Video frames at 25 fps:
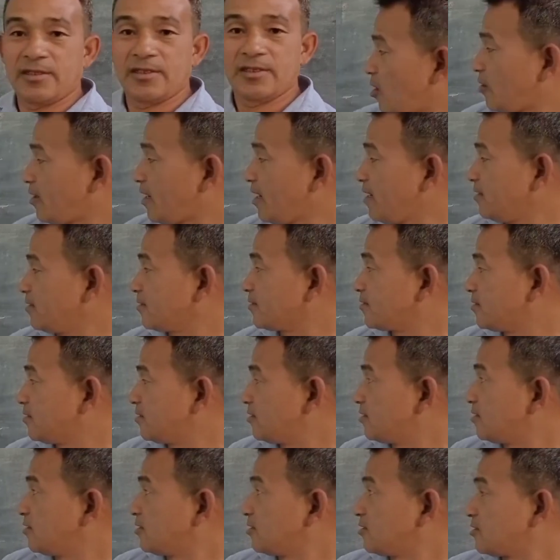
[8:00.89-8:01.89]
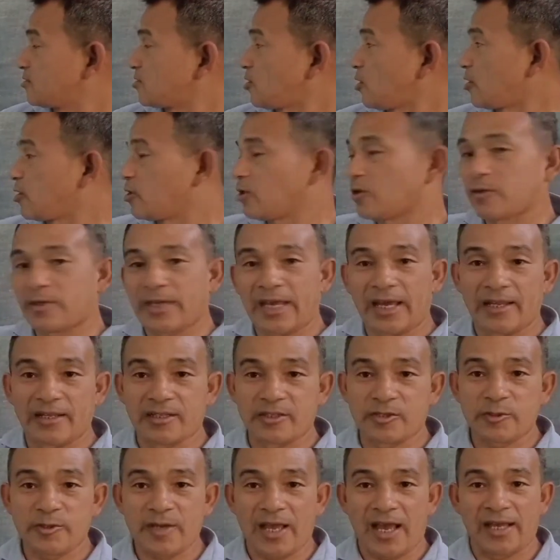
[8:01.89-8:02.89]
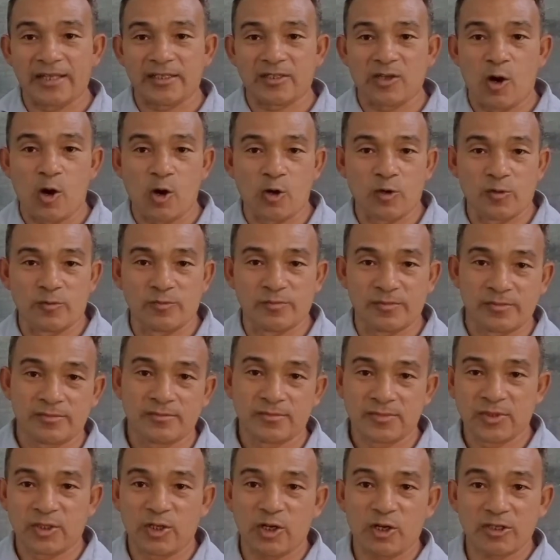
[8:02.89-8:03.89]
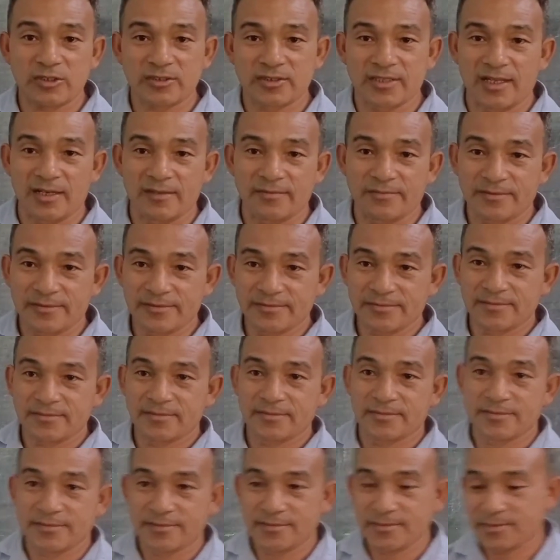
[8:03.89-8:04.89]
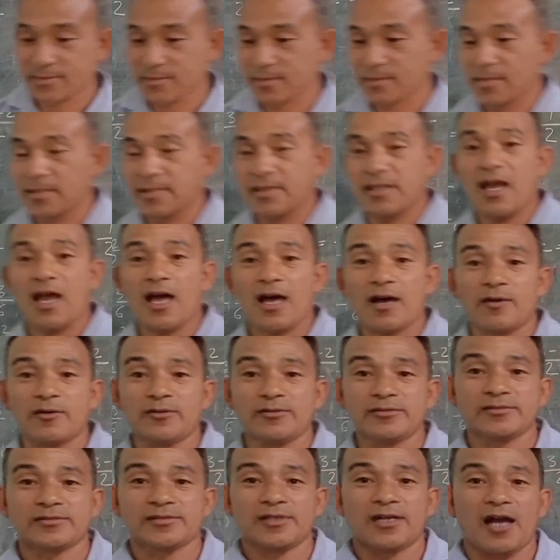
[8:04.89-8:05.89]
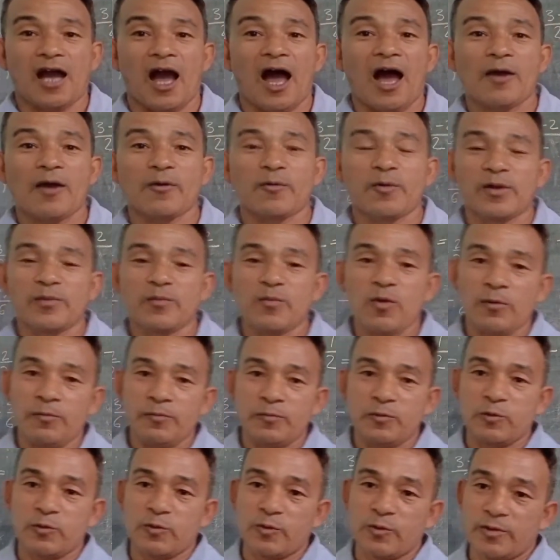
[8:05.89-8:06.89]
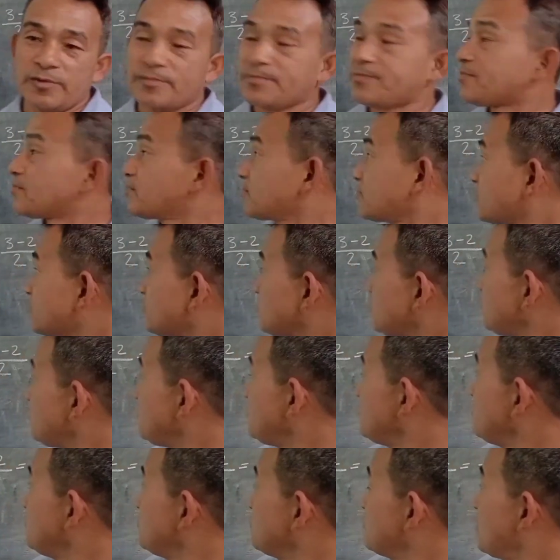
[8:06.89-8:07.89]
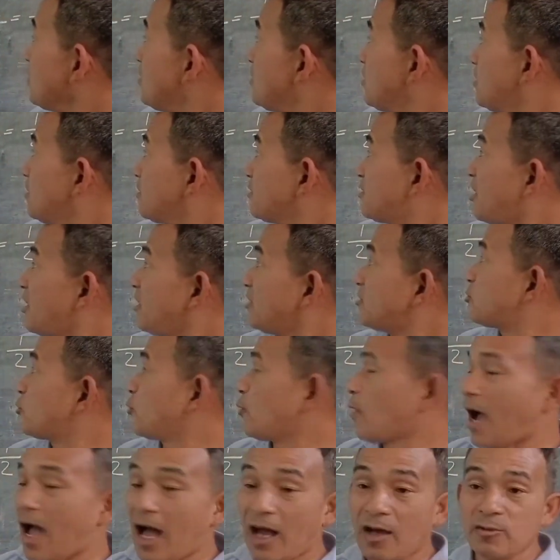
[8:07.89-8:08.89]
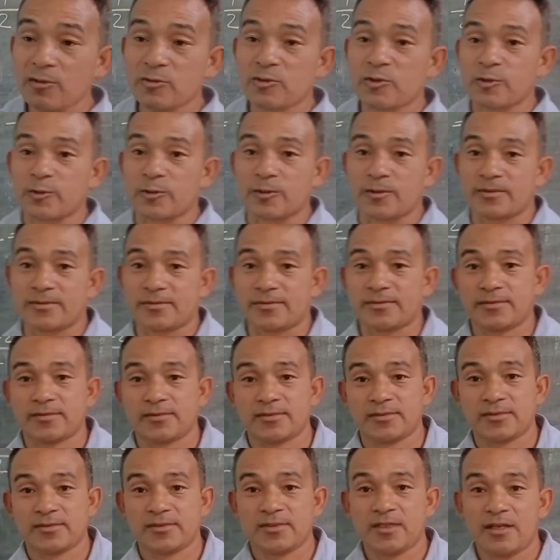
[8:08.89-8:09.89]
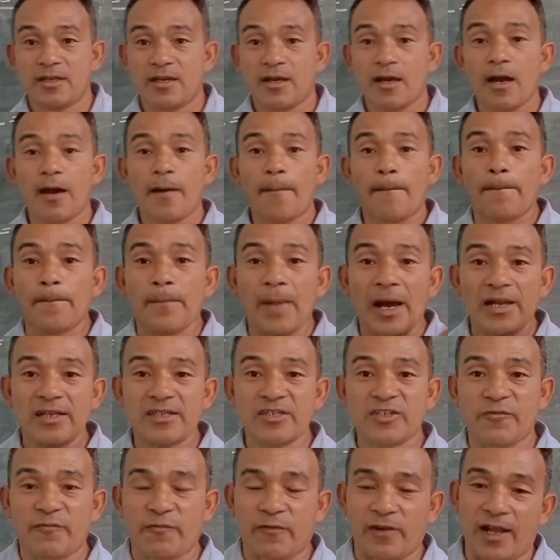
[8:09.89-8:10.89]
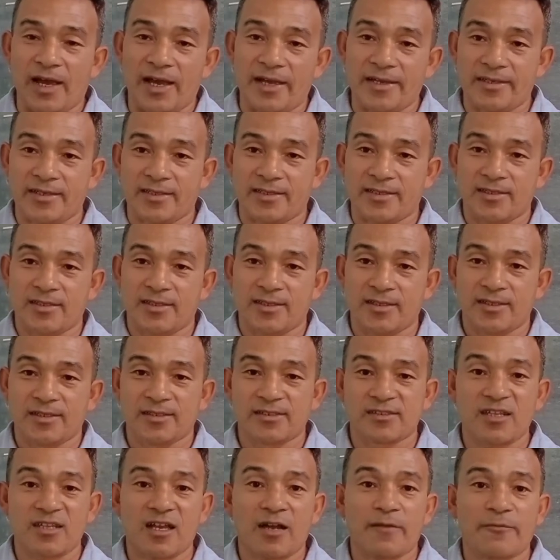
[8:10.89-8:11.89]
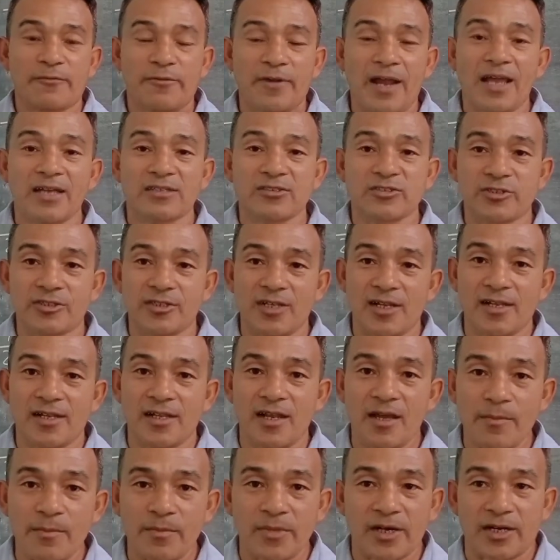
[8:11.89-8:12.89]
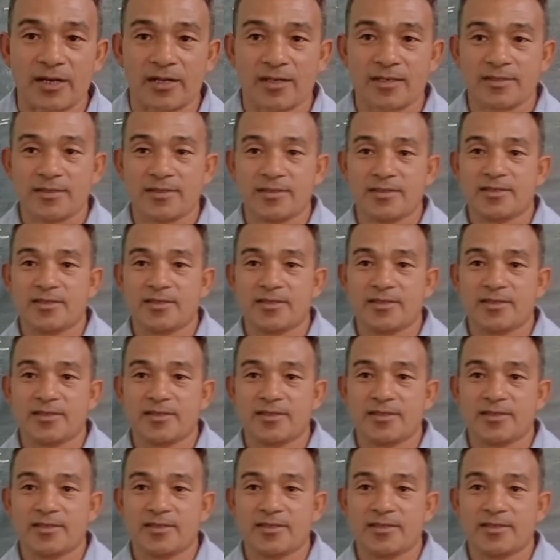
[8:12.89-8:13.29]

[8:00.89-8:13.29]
Okay, so you can do at home yourself. Now I will move to teach you how to multiply the fractional number.